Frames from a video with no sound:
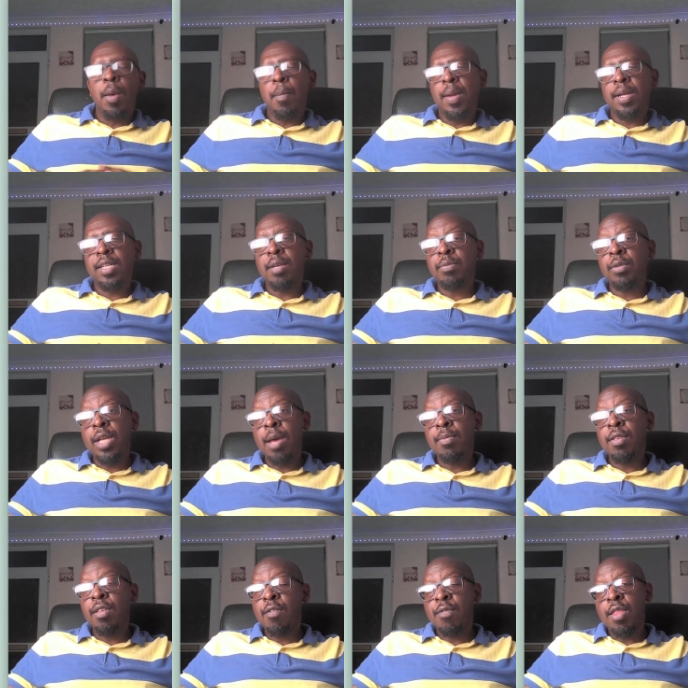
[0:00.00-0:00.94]
but
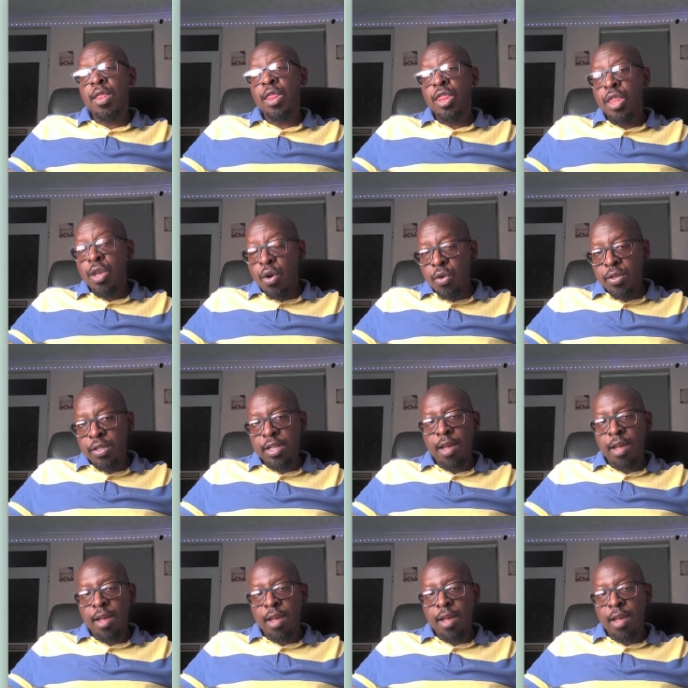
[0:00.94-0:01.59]
sometimes even those